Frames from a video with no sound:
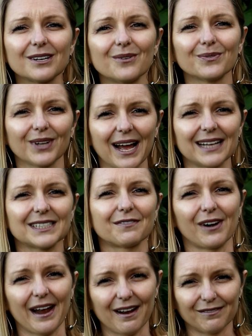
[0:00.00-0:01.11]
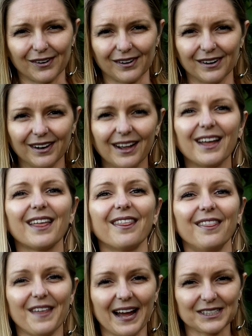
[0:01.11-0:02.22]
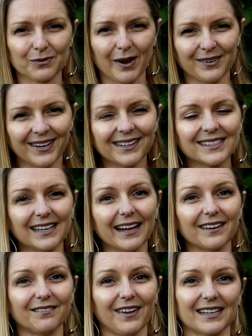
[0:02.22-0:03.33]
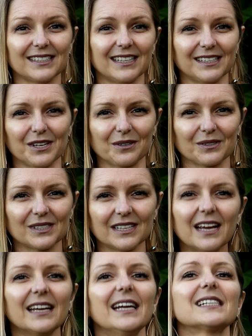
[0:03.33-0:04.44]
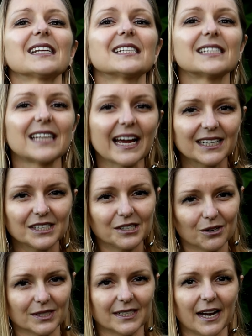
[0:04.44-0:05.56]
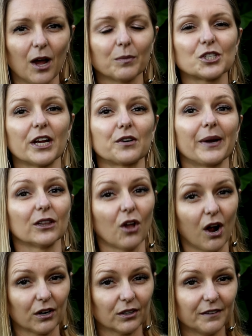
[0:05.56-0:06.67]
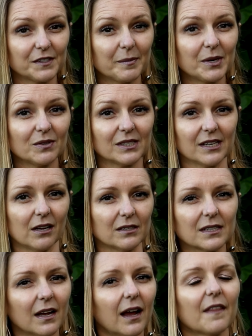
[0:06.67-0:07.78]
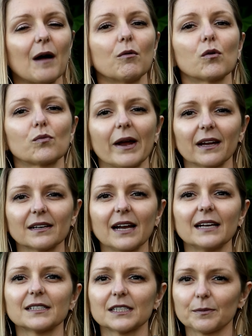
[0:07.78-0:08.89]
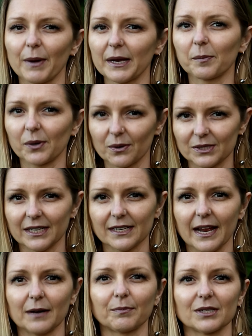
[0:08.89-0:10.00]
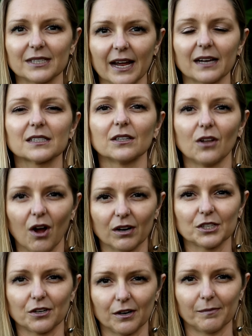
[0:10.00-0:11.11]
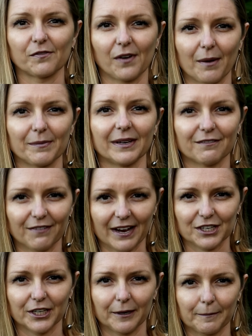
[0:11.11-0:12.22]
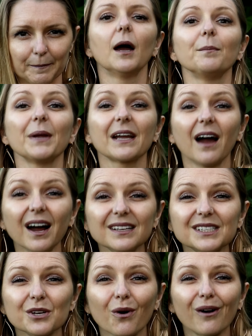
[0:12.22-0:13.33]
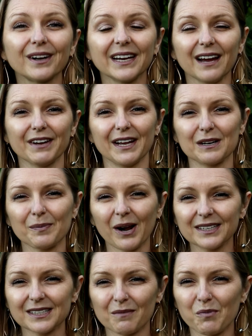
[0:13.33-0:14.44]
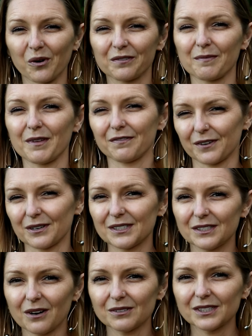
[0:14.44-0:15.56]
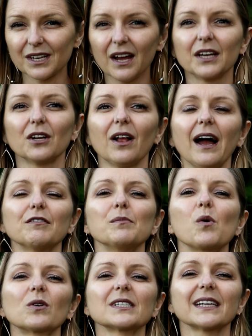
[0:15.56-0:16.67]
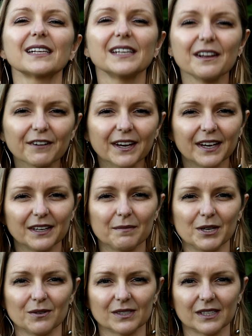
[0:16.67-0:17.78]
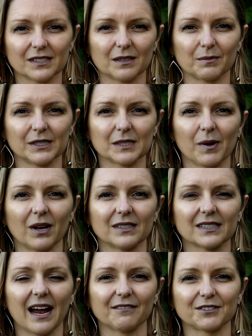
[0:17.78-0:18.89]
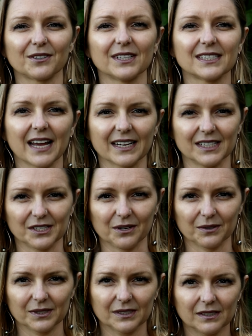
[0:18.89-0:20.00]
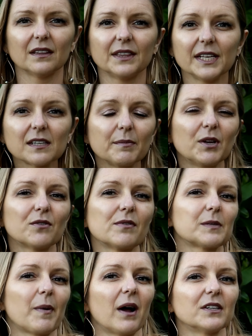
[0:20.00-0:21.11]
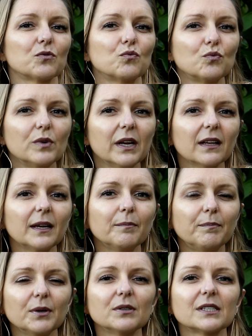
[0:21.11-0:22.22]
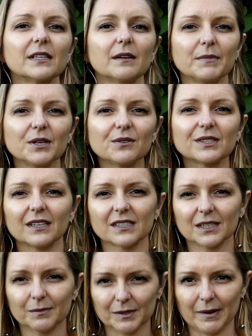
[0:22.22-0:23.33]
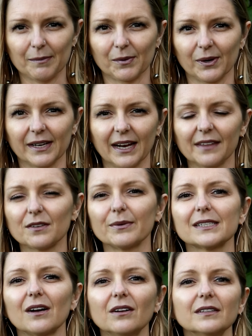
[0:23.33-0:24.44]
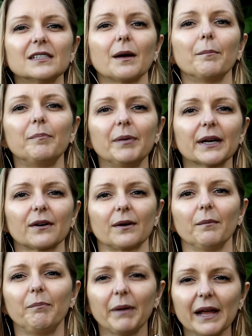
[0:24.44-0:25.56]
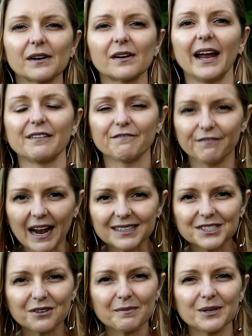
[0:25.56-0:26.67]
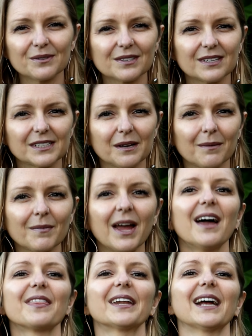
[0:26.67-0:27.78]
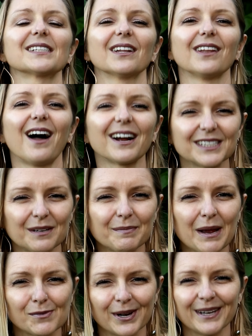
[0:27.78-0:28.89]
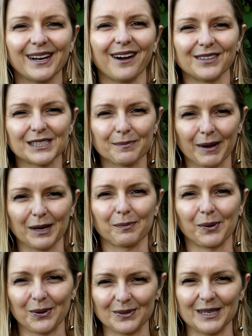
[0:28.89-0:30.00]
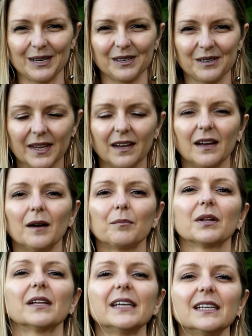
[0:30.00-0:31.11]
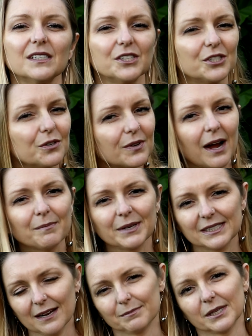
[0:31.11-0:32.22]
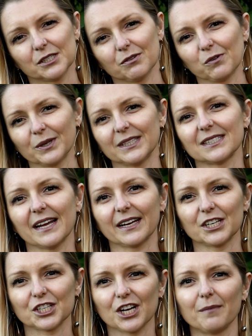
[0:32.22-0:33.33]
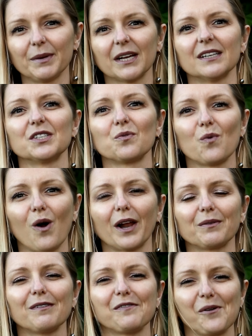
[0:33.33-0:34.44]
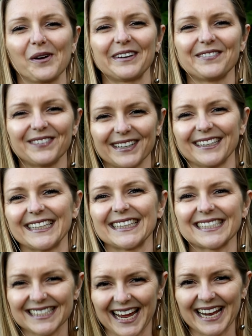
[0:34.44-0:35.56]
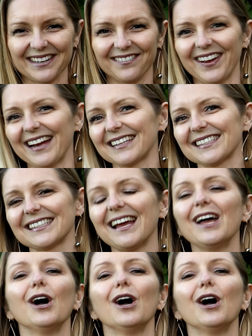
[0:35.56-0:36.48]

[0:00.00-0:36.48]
don't last forever. That's why you need the second vaccine dose. It's the second dose that helps generate longer lived immune cells that will recognize the spike protein and protect long term from infection. Because you already have antibodies on board from the first dose, you'll have a more significant immune system response after the second dose. This immune response really boosts the immune system's memory, and the result is a bigger, better, and faster immune system that has a locked in memory of the spike protein. Please do not be tempted to avoid the second shot because you want to avoid feeling the side effects.